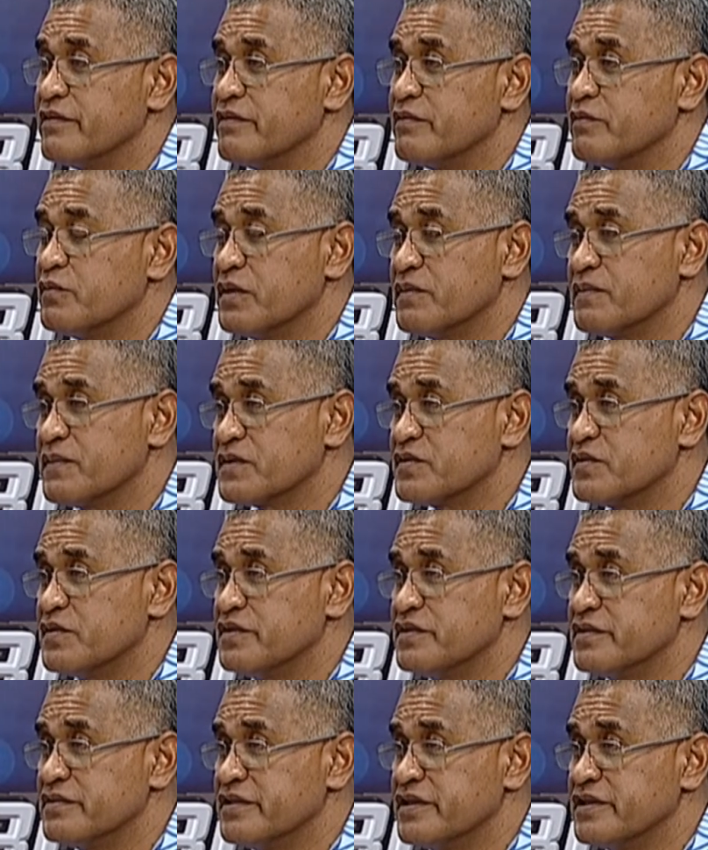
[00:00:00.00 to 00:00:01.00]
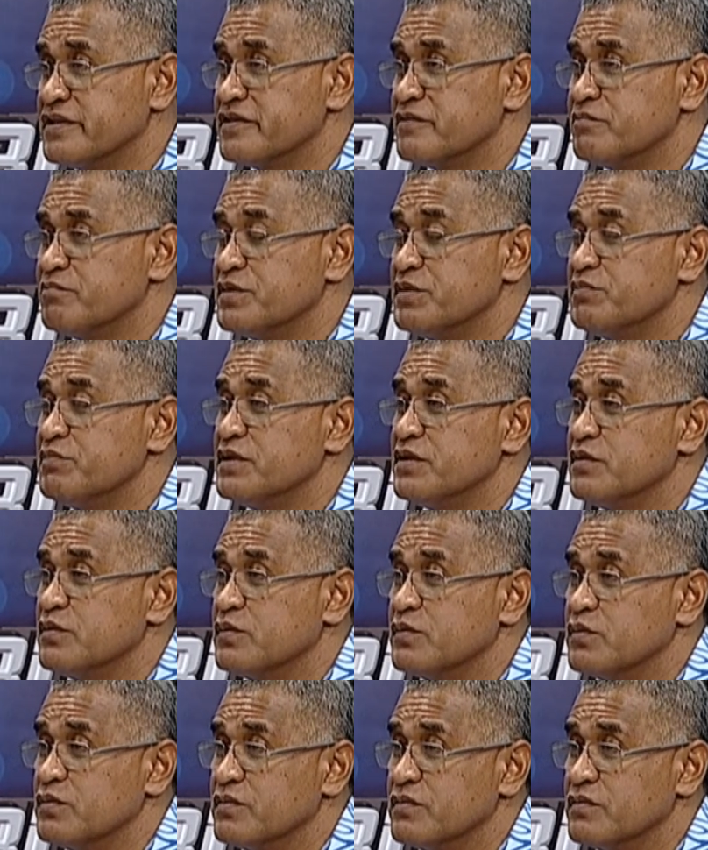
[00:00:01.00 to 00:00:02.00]
we have actually taken people
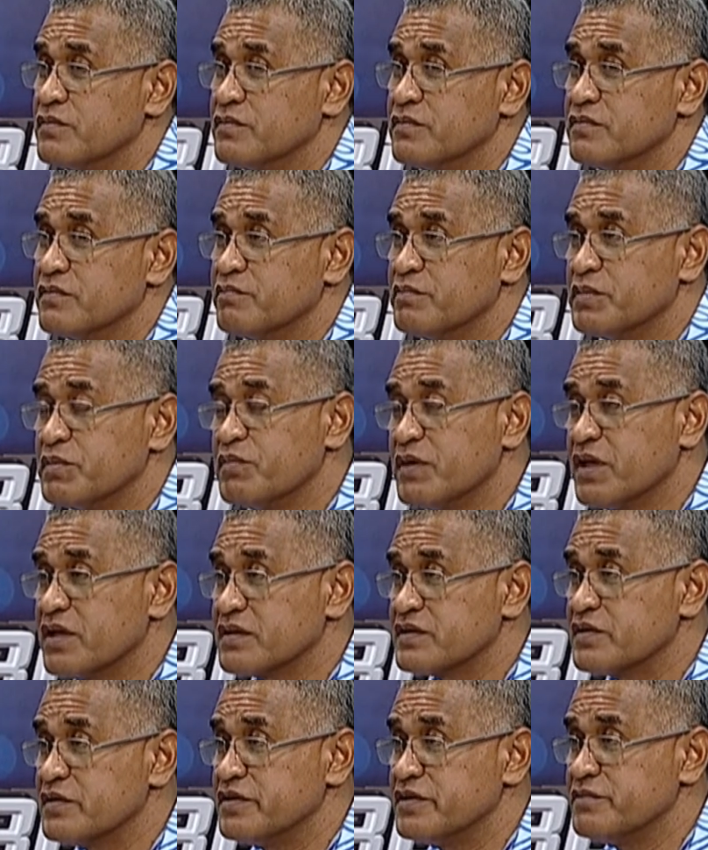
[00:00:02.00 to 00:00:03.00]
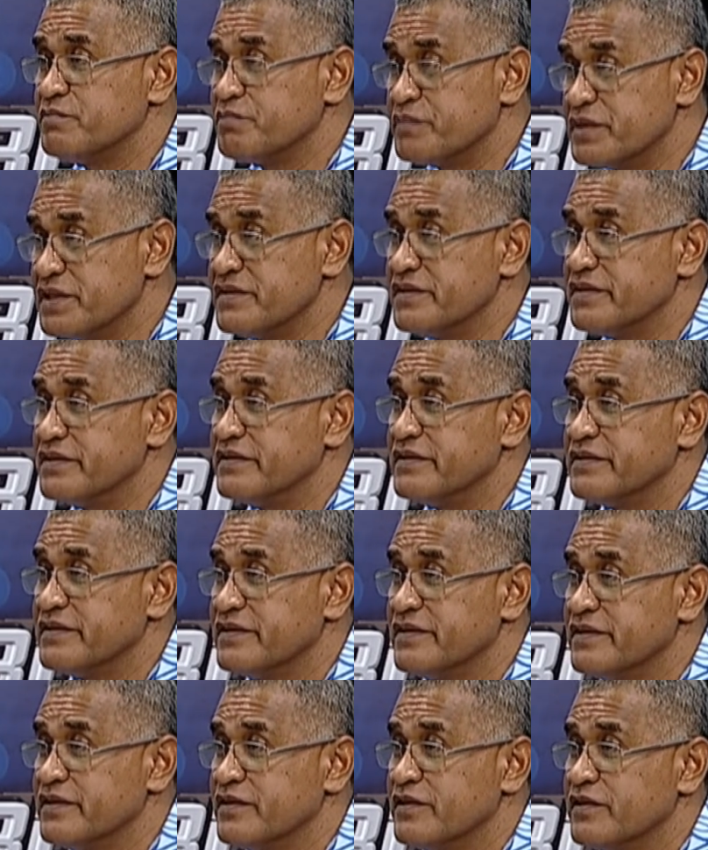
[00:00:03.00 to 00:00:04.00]
actually in prison
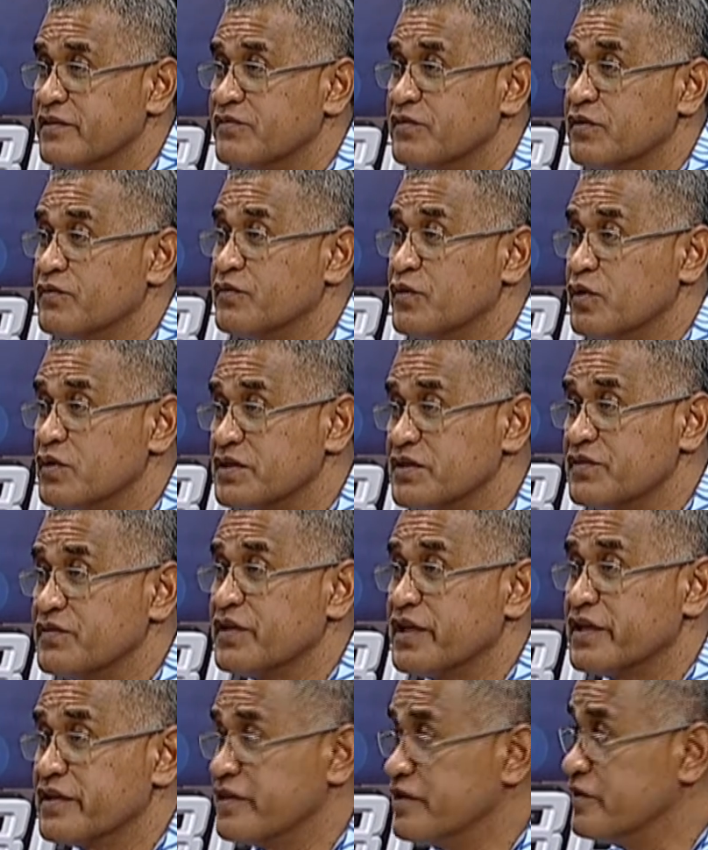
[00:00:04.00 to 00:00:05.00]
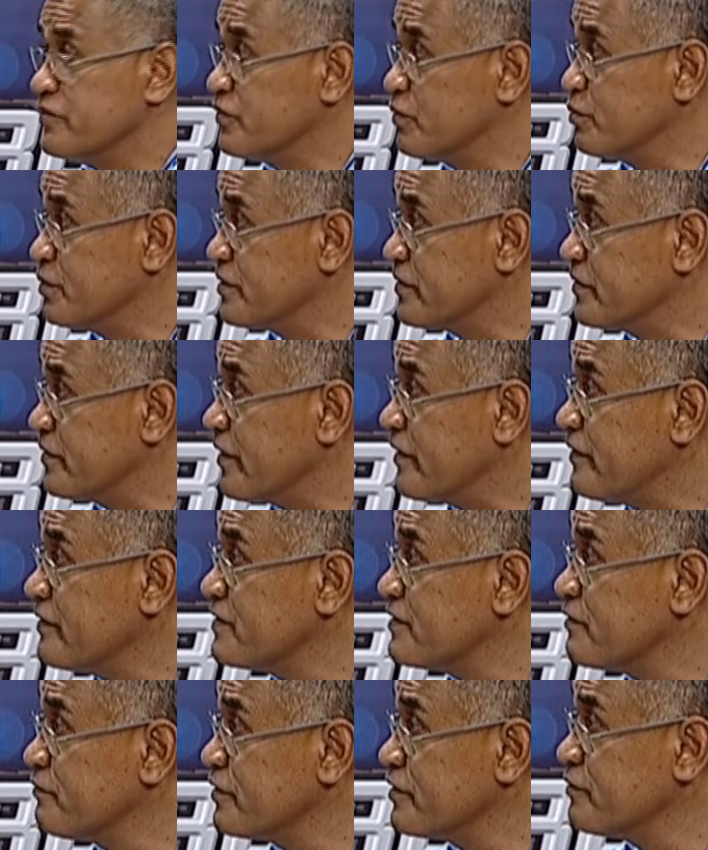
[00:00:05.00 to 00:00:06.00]
for falsifying the information. And
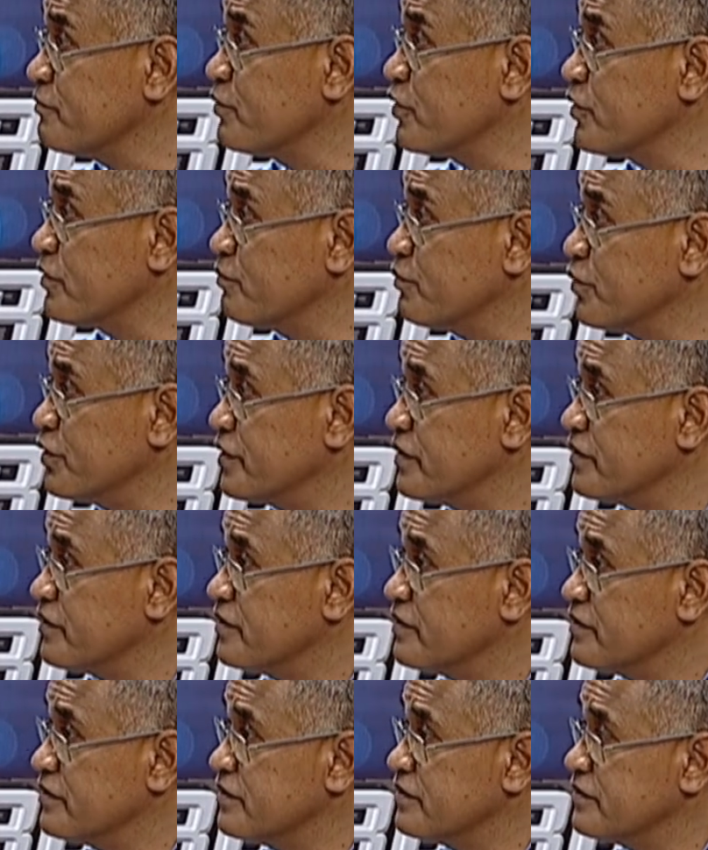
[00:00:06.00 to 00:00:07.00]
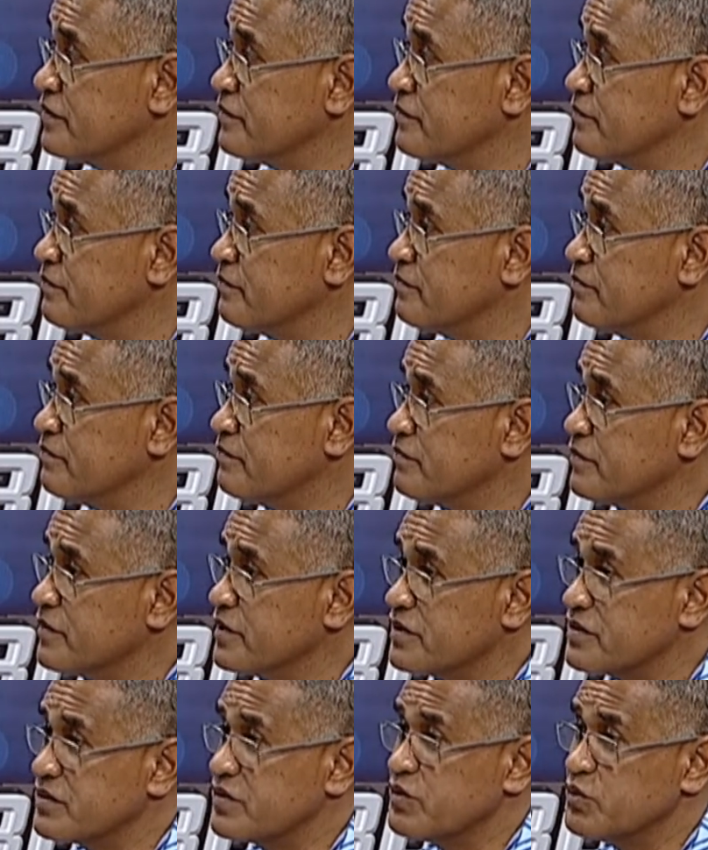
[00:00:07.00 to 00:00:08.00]
this is a very important point.
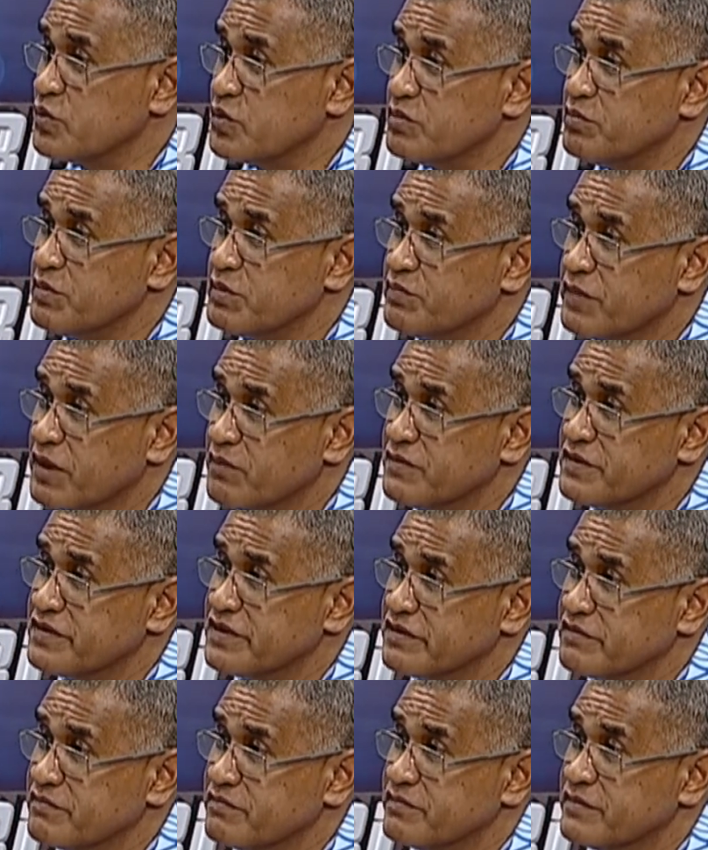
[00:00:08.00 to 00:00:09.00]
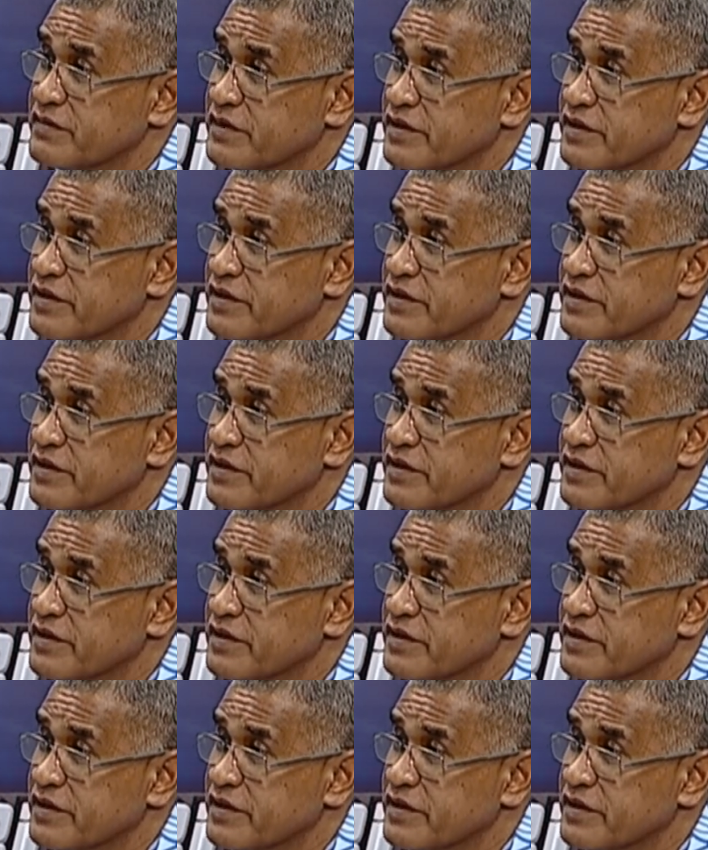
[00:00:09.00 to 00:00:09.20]
It actually will be publishing,